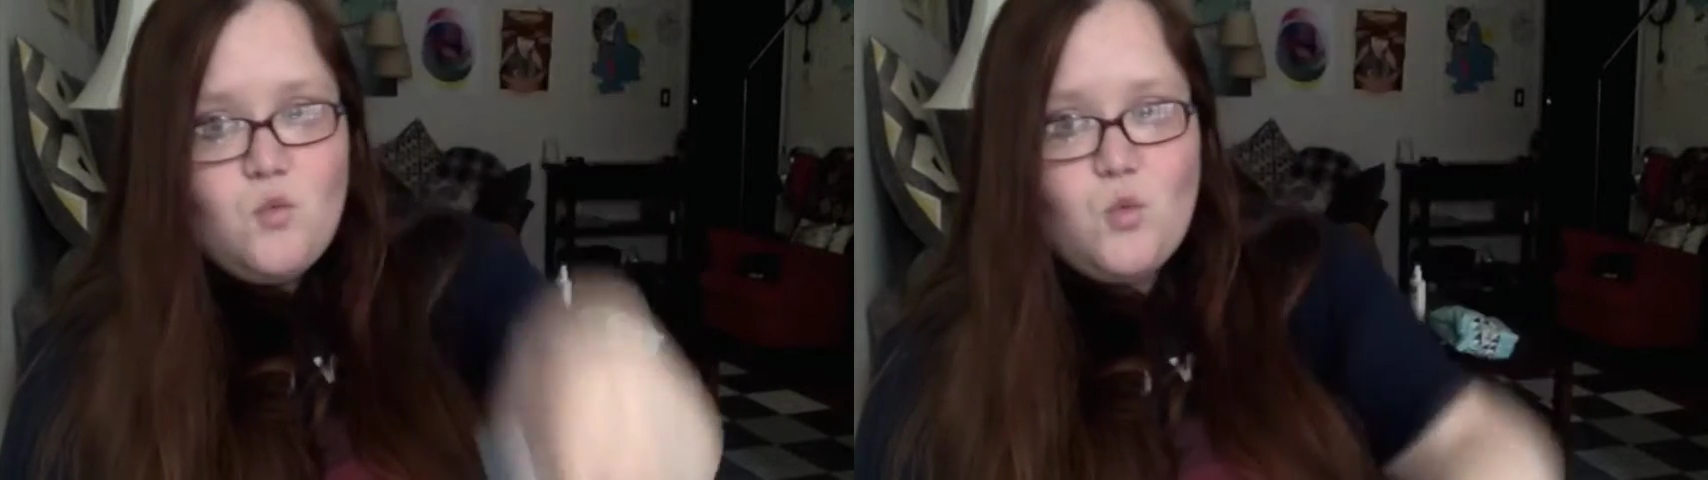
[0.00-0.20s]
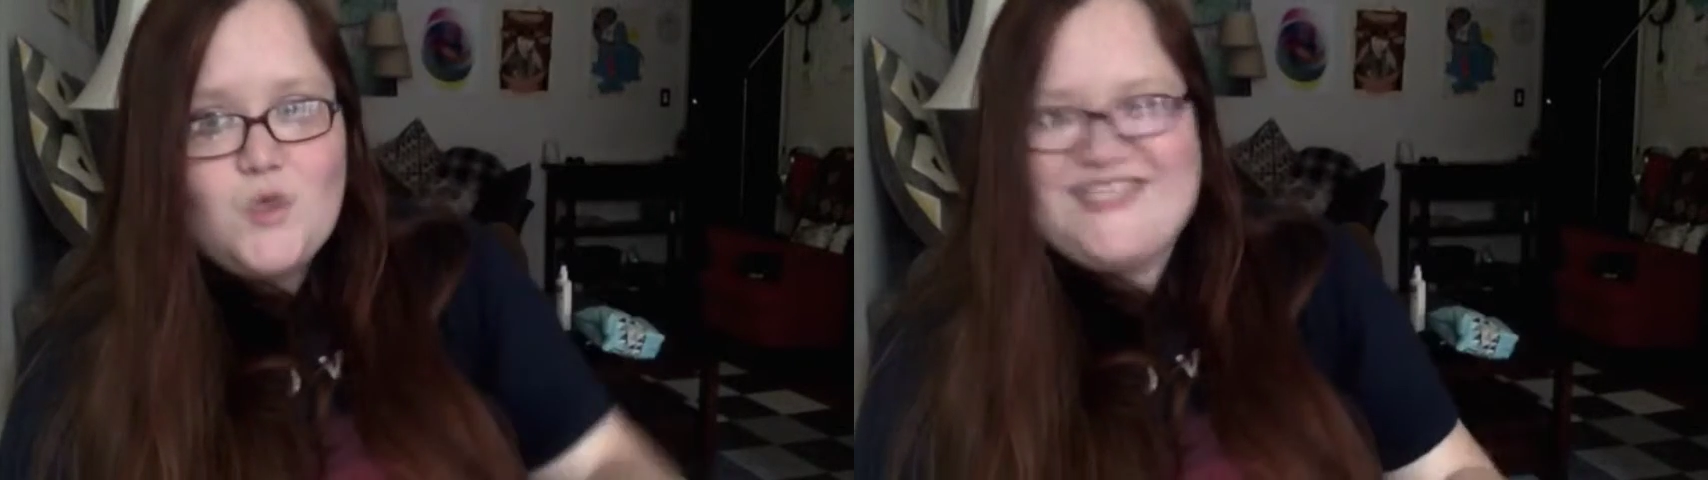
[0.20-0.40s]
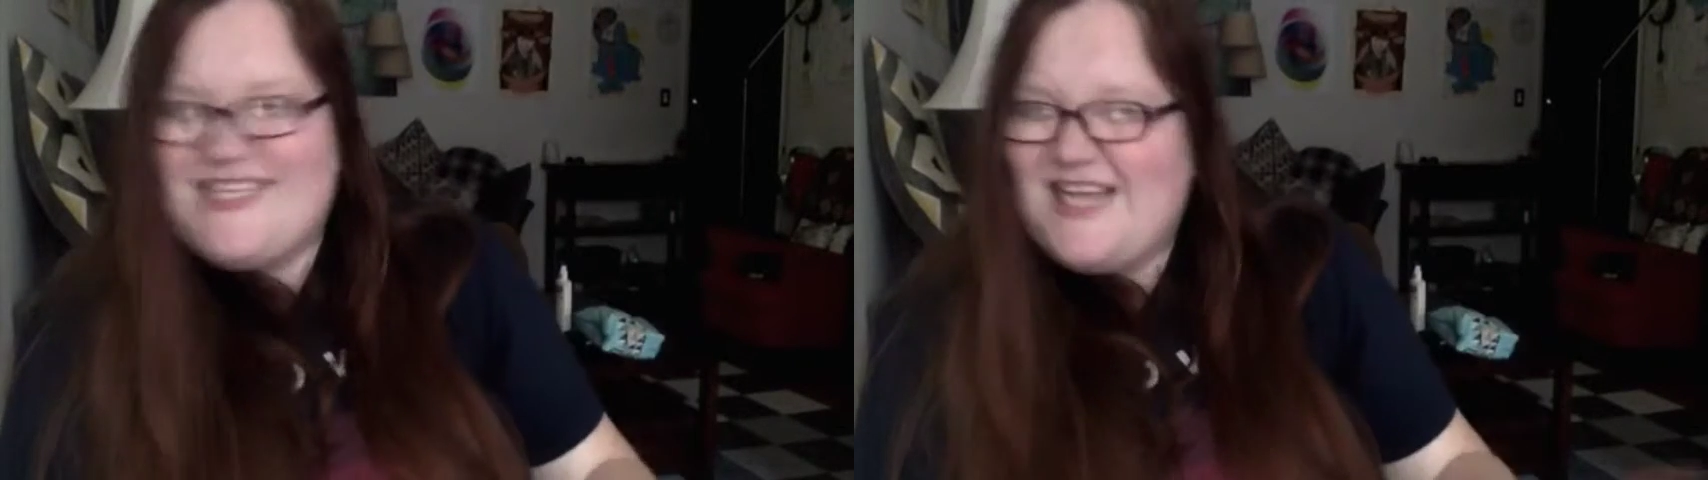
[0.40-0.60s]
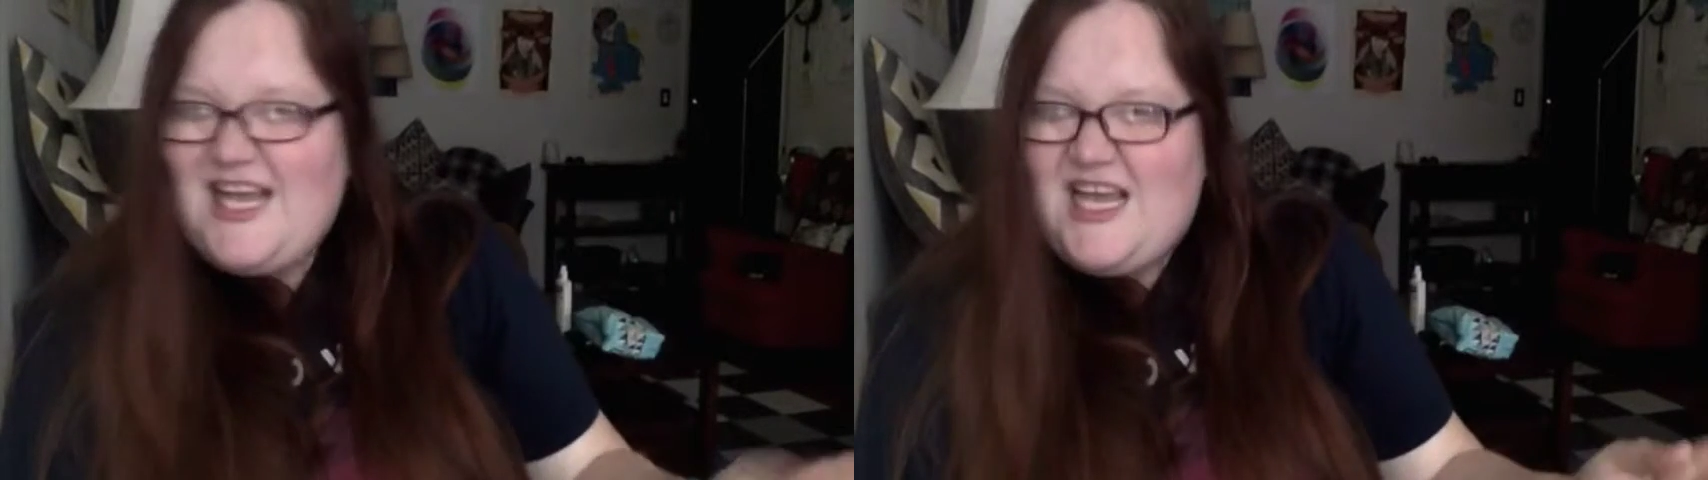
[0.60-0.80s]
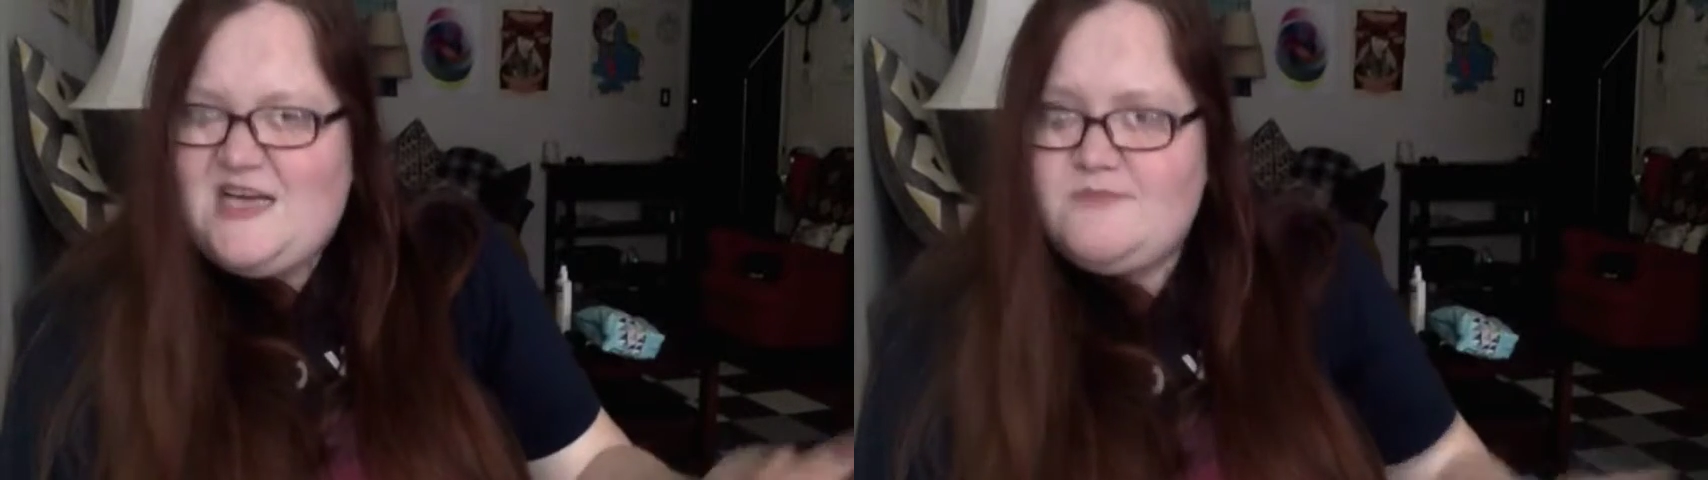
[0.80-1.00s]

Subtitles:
worsted E.